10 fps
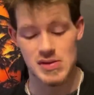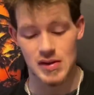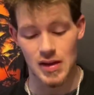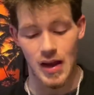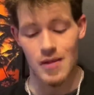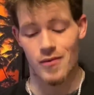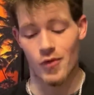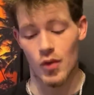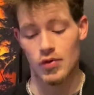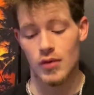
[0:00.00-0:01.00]
League game
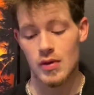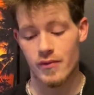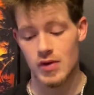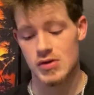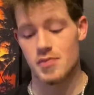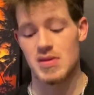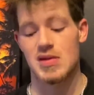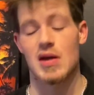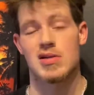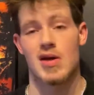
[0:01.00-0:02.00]
4-3 versus
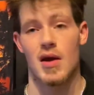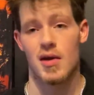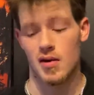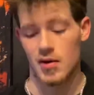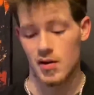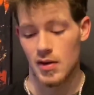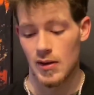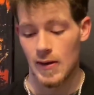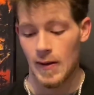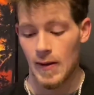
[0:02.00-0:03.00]
Başakşehir.
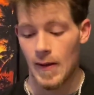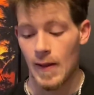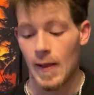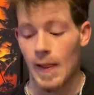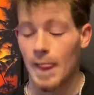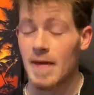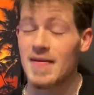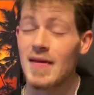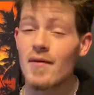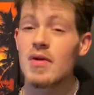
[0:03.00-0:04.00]
They're
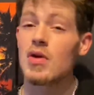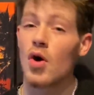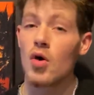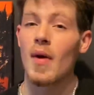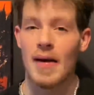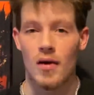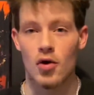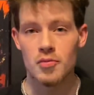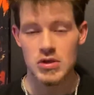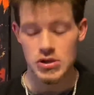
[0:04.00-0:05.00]
7-0 at
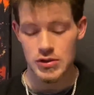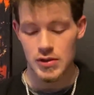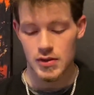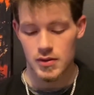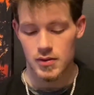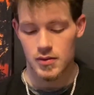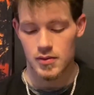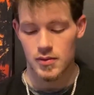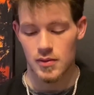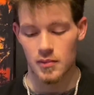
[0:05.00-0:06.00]
home this year,
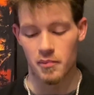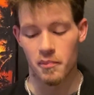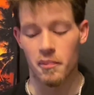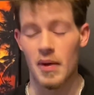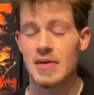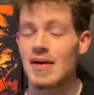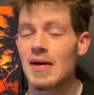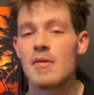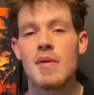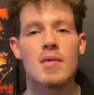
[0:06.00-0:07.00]
but they're going to
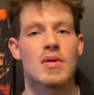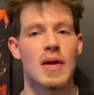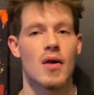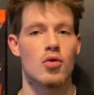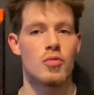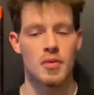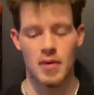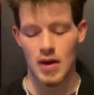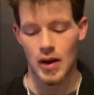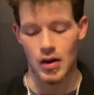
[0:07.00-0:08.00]
be without
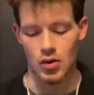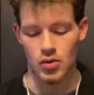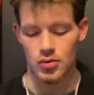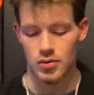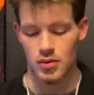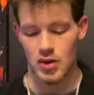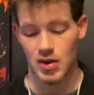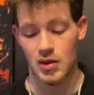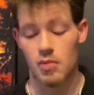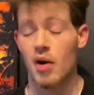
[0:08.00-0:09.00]
Upamecano. And
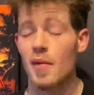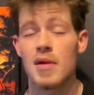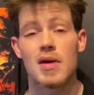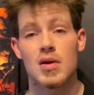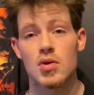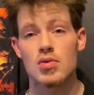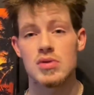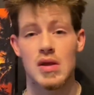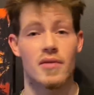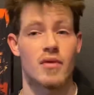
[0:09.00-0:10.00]
they're probably going to lose,
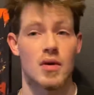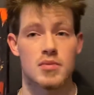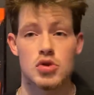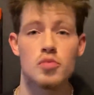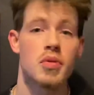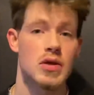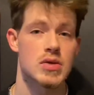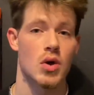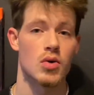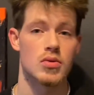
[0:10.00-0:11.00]
giving up 2+
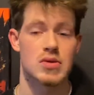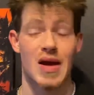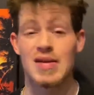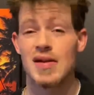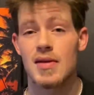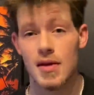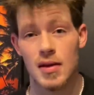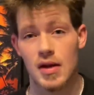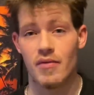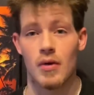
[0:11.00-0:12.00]
goals. I think they're going to
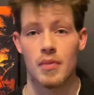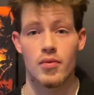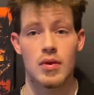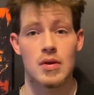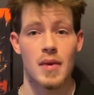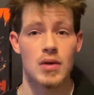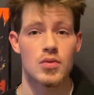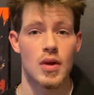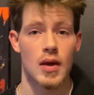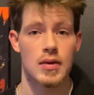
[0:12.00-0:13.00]
give up 3 to Man
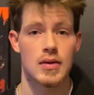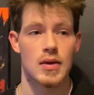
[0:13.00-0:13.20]
United.